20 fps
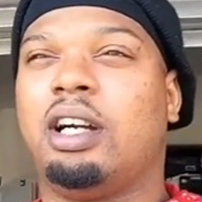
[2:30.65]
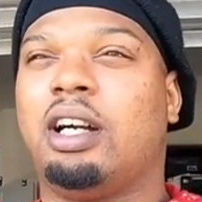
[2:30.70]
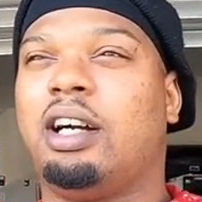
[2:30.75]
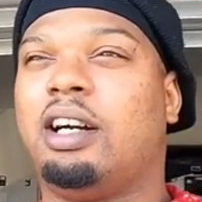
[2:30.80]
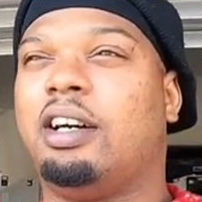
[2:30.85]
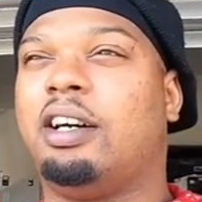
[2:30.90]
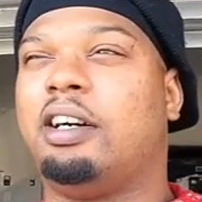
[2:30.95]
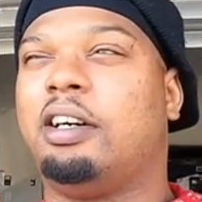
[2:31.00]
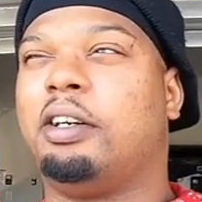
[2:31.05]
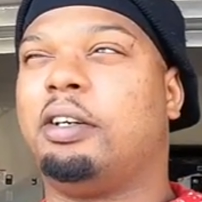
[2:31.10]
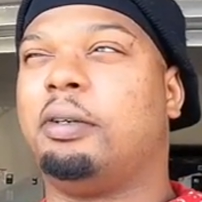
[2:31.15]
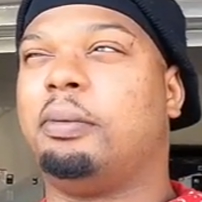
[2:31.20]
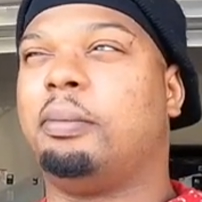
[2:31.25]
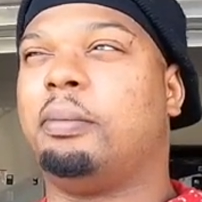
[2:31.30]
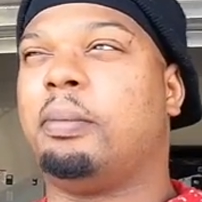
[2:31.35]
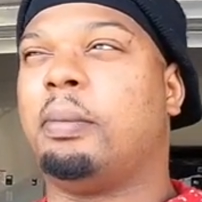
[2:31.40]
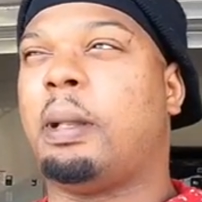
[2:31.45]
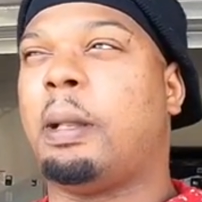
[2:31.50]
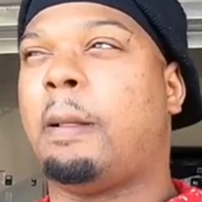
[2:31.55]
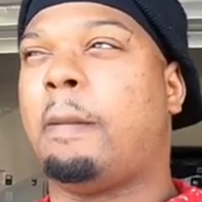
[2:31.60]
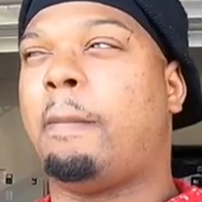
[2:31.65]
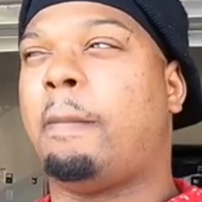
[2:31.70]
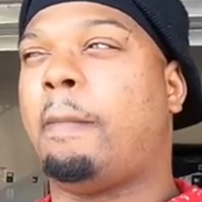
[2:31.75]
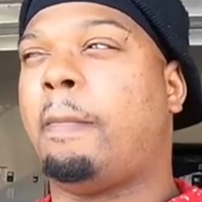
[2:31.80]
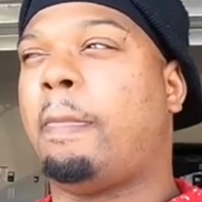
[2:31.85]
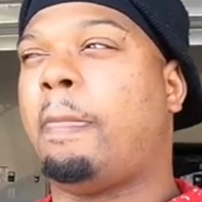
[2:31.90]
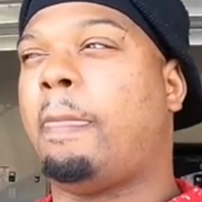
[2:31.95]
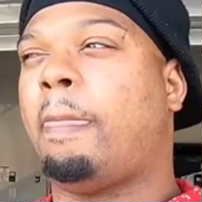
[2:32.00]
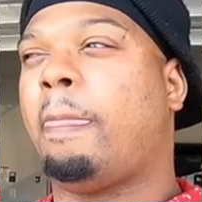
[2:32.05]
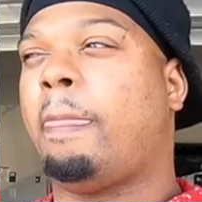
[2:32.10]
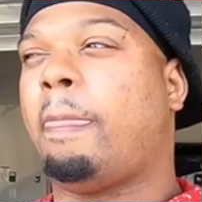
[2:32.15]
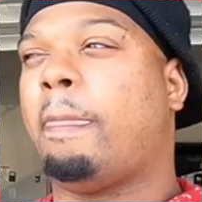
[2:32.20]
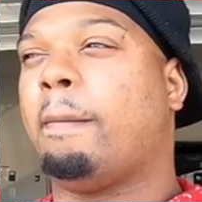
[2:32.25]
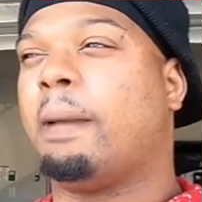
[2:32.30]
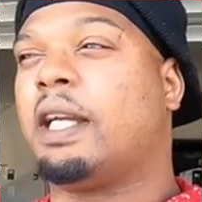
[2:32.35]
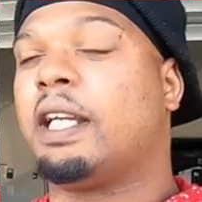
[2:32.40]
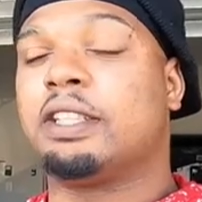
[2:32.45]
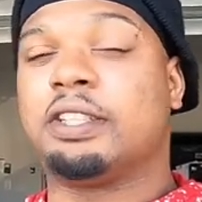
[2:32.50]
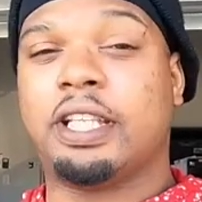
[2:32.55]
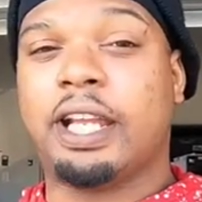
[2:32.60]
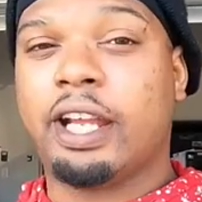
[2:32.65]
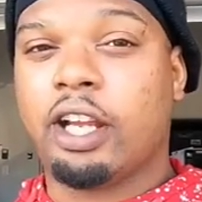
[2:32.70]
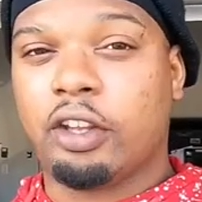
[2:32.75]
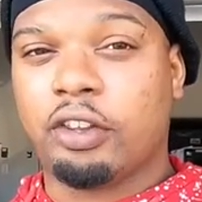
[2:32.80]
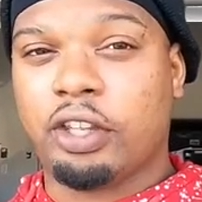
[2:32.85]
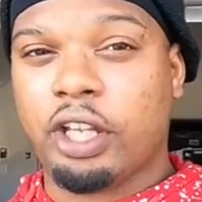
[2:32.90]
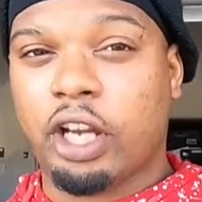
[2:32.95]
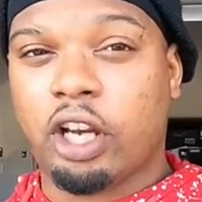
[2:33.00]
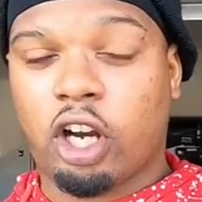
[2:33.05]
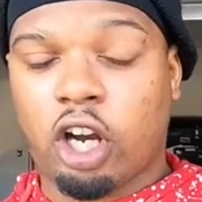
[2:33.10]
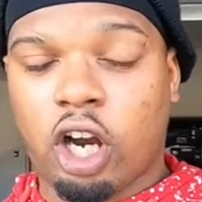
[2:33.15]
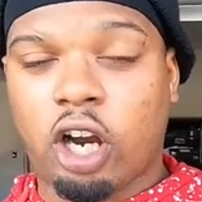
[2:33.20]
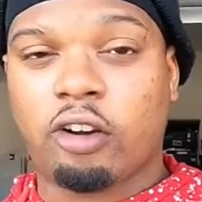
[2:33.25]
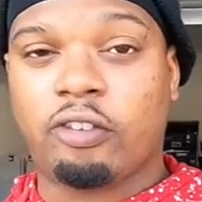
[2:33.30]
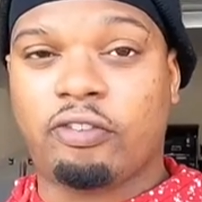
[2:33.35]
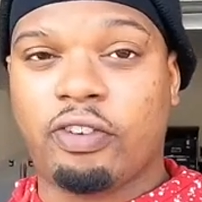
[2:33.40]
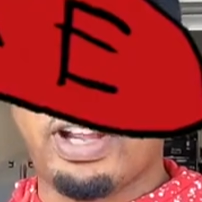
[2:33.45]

Um, because there there are